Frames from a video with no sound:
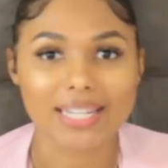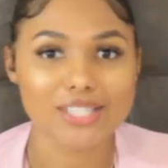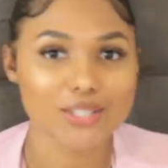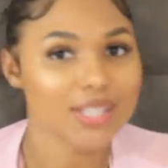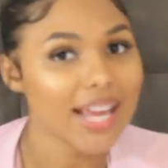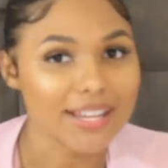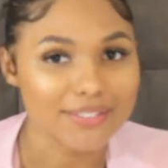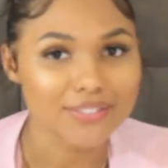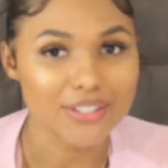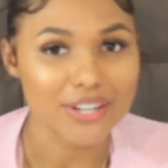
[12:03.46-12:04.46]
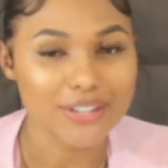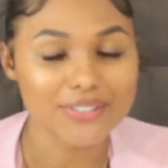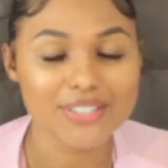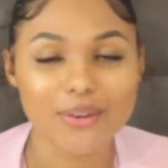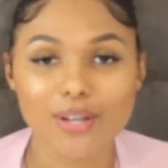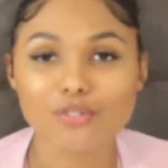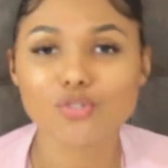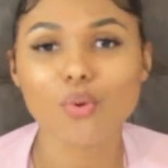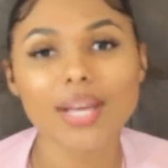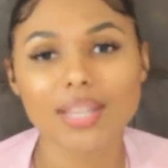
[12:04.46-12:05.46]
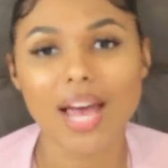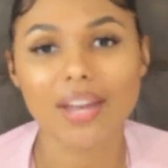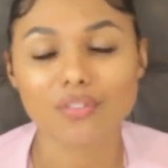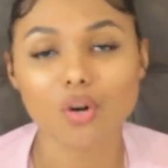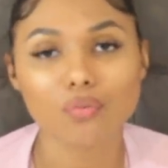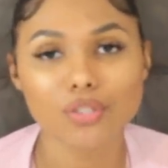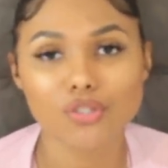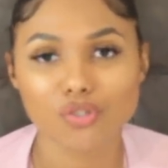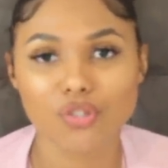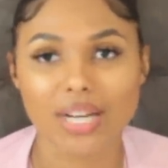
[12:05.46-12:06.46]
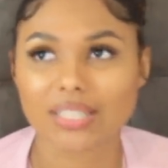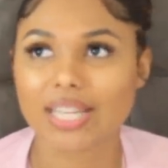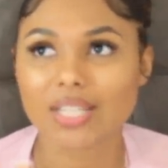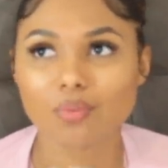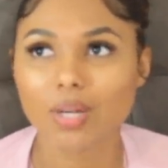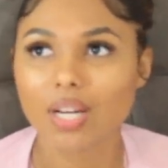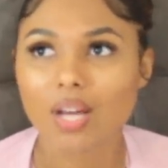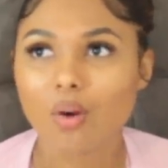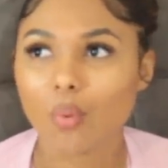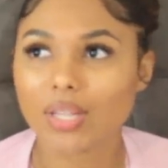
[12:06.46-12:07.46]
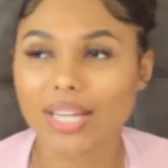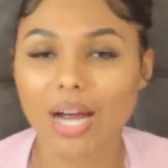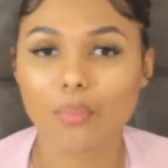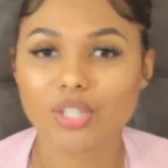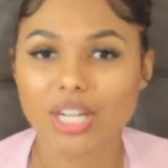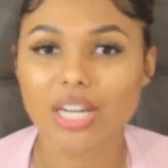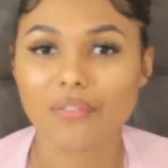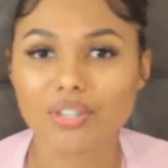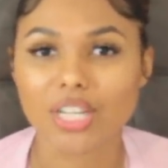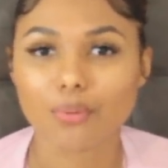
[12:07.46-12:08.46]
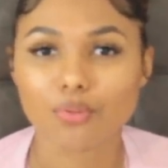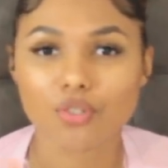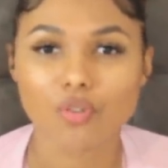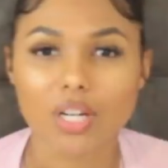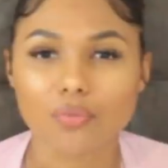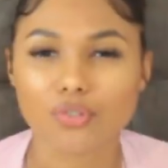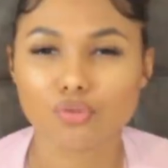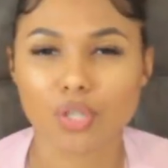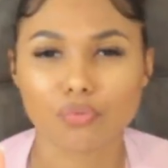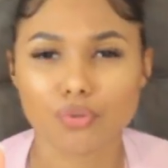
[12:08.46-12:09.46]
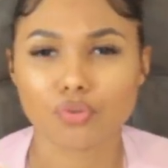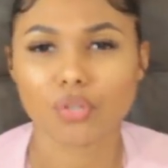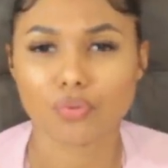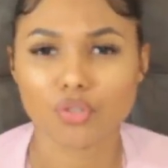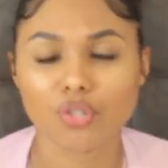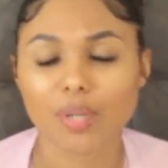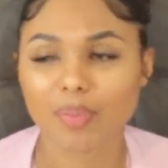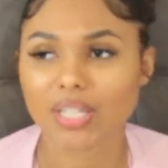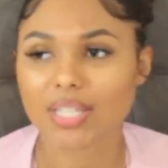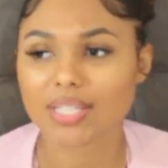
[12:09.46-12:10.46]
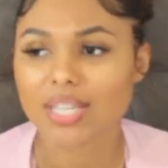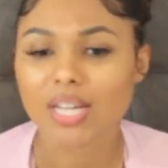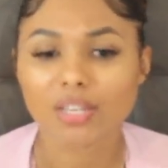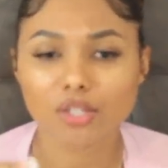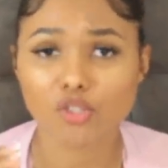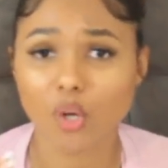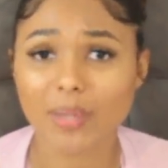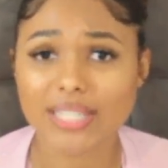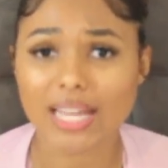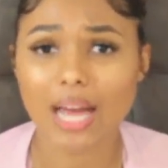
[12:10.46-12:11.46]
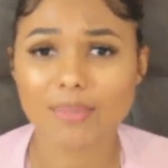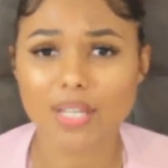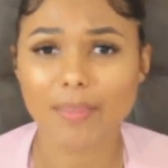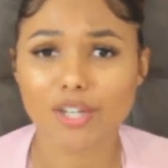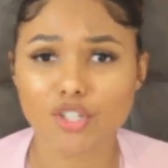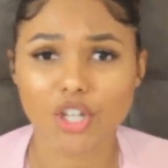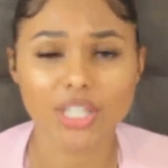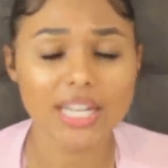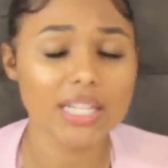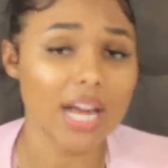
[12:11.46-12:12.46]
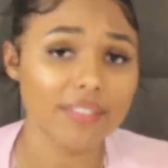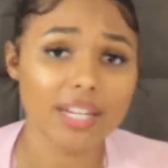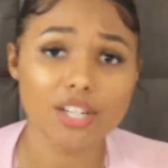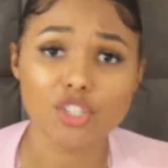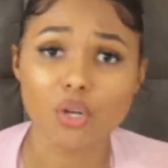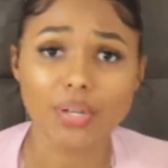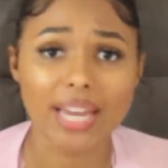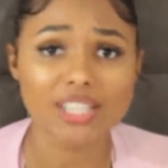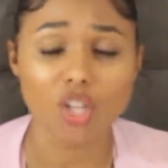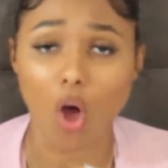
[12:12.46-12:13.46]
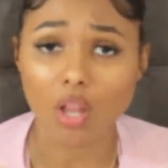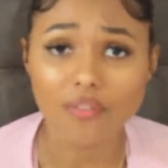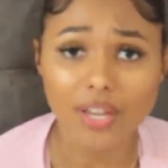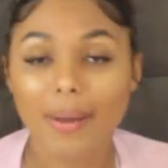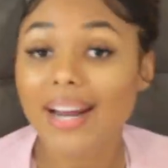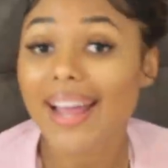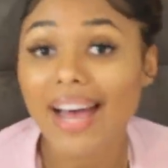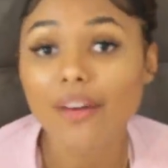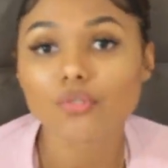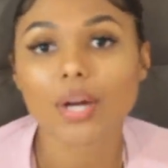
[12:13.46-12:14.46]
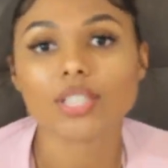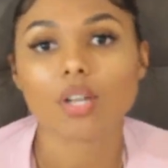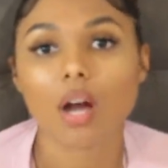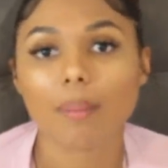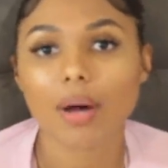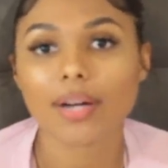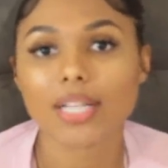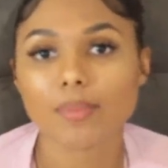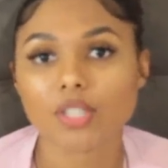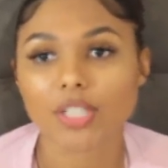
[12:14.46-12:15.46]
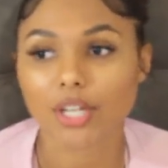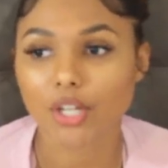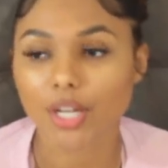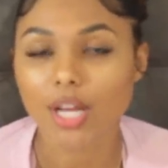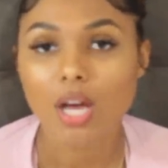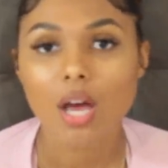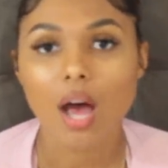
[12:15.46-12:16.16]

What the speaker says: It's your life, you know? So enjoy life. Don't restrict. That's one thing I wish I never did, was just try to restrict, because there's so many times in my journey, not that I showcased all of it, but I have tried to talk about it as much as I could.